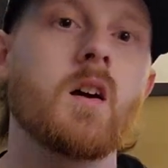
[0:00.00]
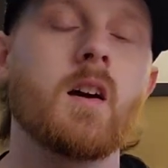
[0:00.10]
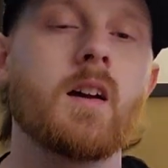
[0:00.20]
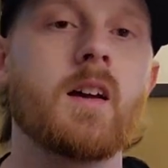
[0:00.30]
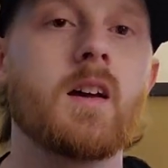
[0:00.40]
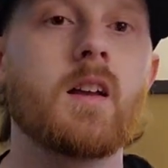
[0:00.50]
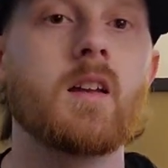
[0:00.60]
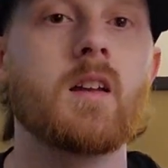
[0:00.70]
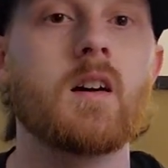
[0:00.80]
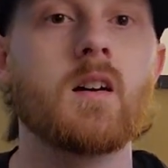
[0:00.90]

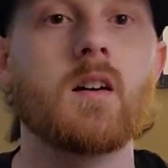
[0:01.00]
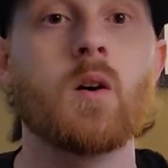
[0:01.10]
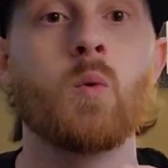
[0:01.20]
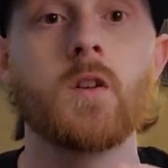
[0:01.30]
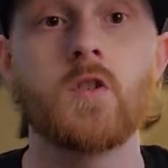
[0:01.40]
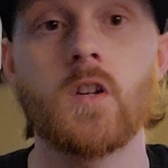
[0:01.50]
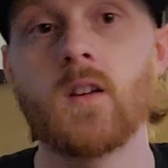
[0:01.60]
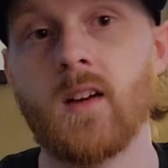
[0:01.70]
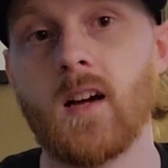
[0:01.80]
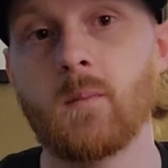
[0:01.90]
And what should
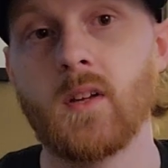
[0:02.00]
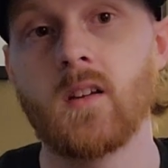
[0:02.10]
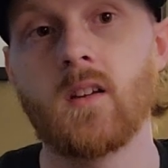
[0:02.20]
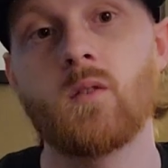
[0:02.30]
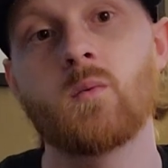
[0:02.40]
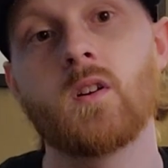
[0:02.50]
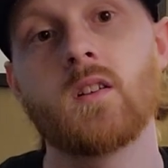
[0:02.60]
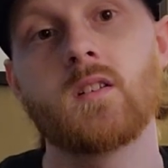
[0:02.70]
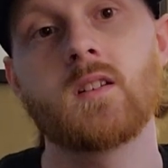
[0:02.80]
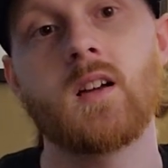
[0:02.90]
have happened
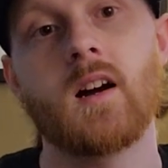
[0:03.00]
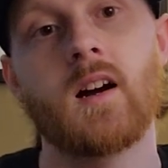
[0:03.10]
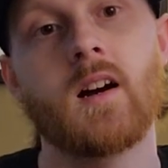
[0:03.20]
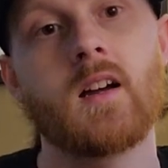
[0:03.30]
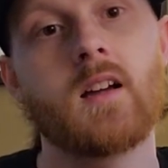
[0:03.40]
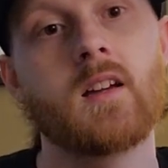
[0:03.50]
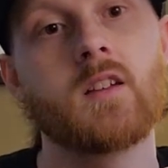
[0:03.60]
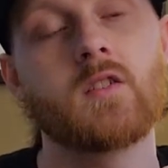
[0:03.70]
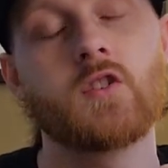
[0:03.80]
was a